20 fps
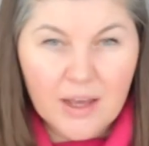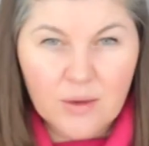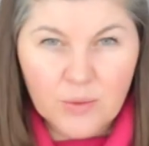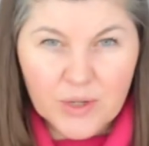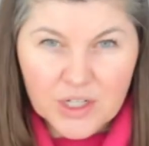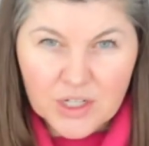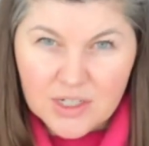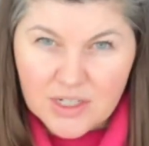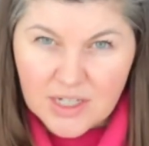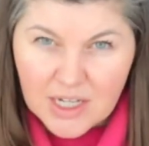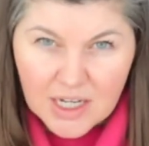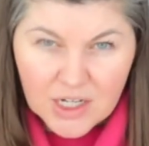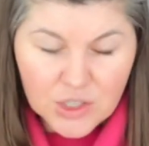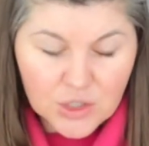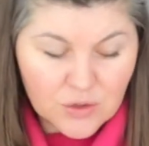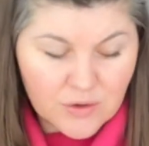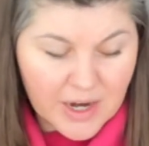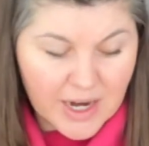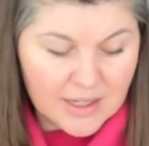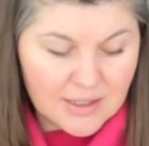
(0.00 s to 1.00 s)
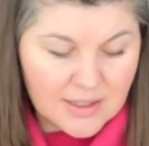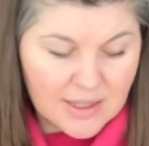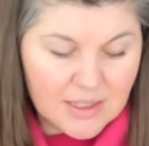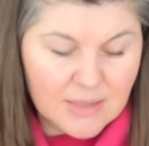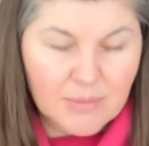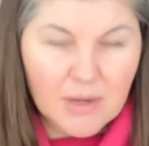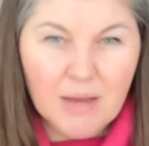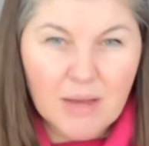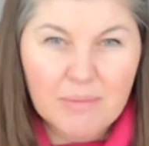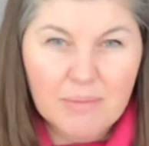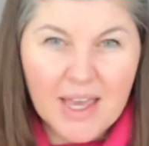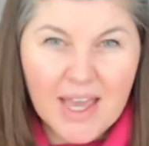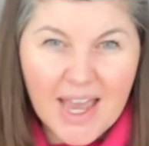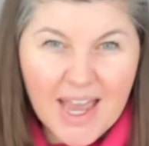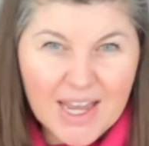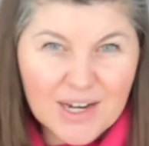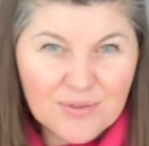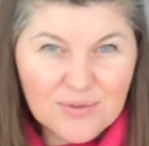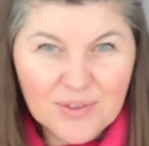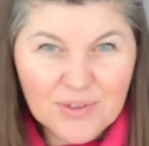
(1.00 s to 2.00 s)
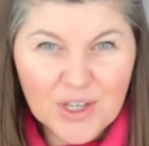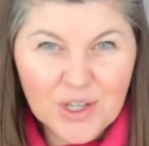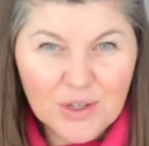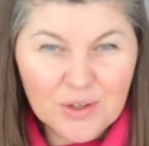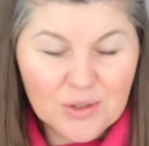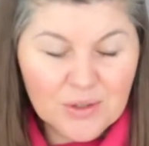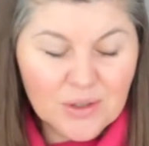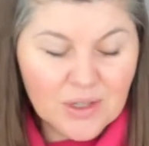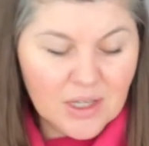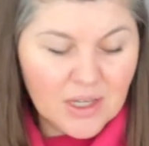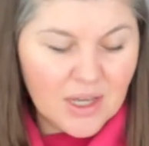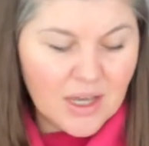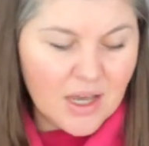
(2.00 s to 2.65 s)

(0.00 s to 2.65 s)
which stage you're at, this might be ahead for you,